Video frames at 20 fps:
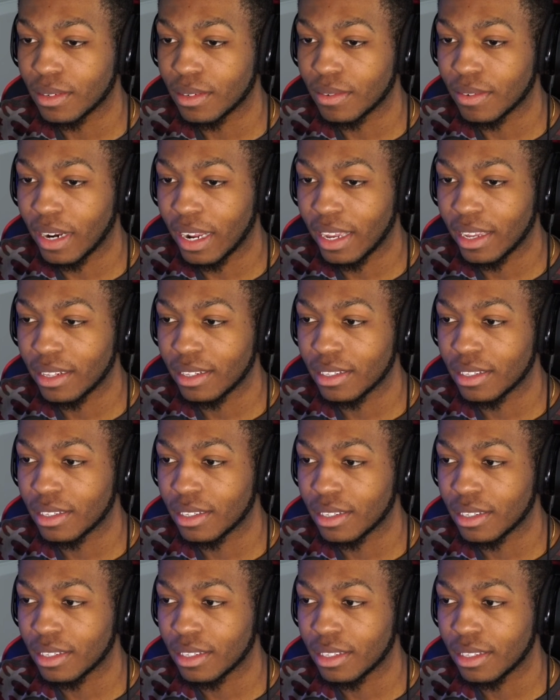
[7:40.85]
right?
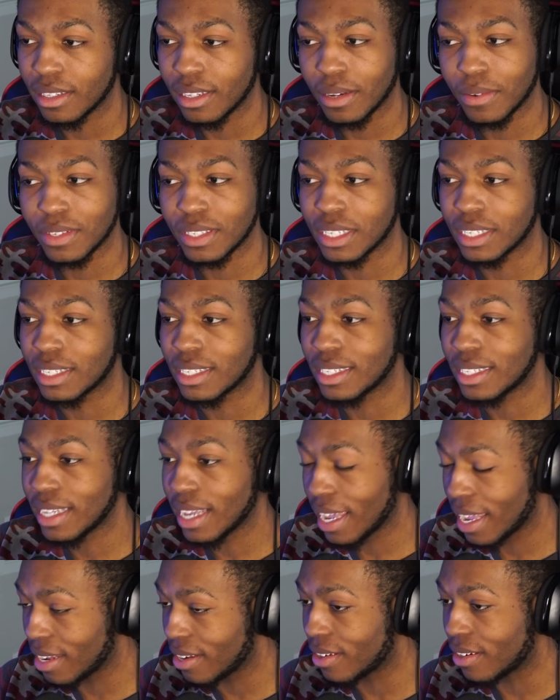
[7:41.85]
That was a
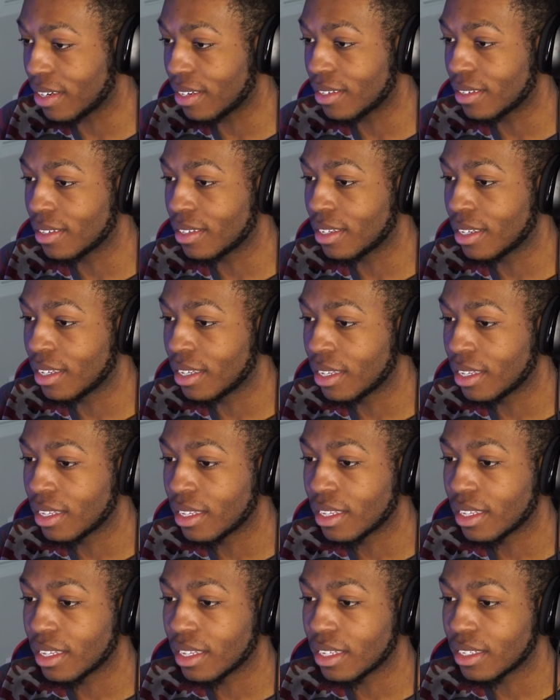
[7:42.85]
standard.
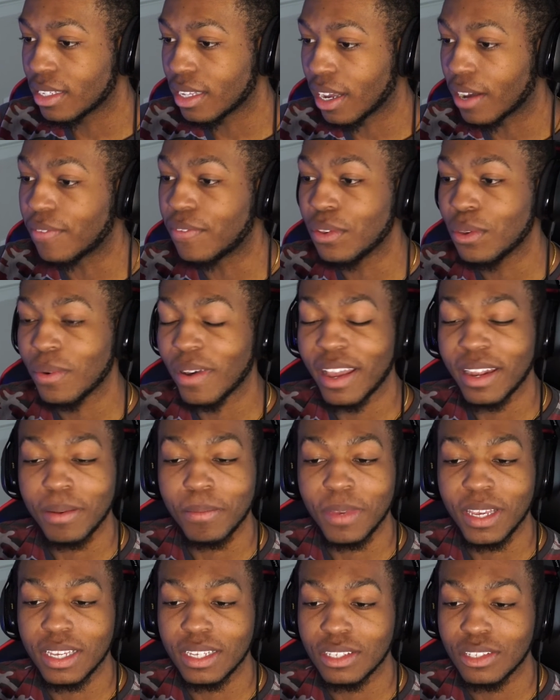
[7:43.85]
A few
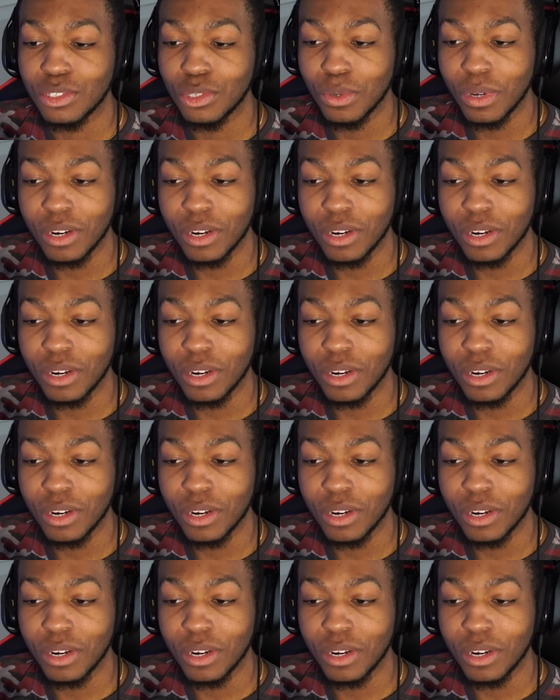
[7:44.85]
animes